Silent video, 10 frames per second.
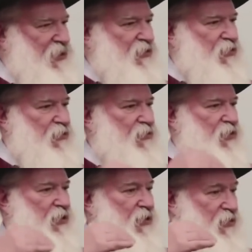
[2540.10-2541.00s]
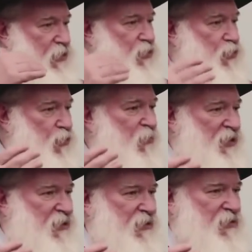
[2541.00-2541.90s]
into the
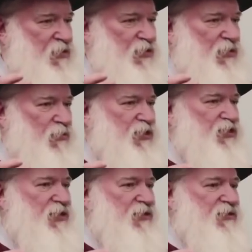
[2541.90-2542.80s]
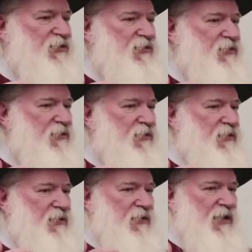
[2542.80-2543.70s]
human condition, which is
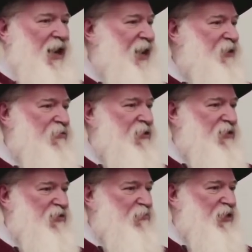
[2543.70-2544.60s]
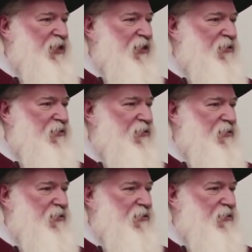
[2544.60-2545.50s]
I don't need to be here,
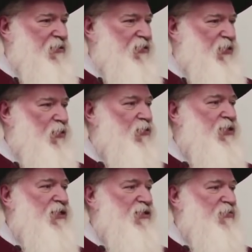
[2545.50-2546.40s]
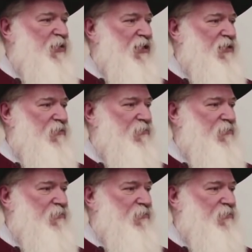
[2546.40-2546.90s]
so who needs me?